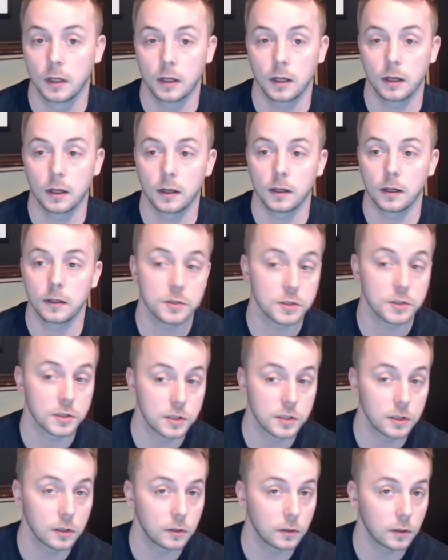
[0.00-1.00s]
And this is
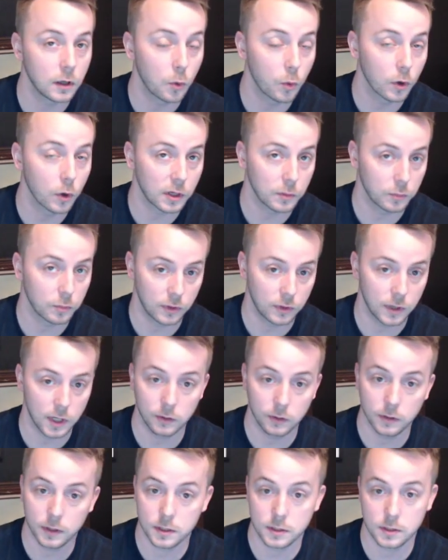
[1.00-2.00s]
still a work in
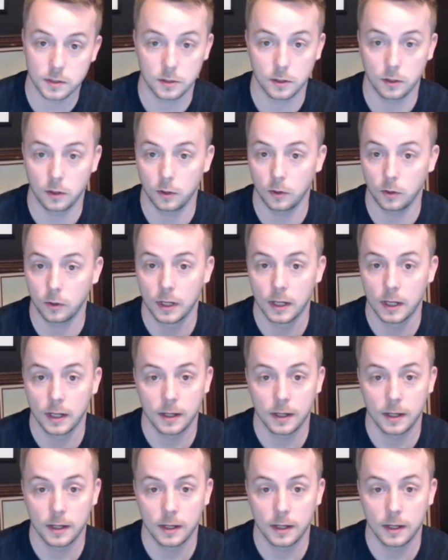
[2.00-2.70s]
progress, so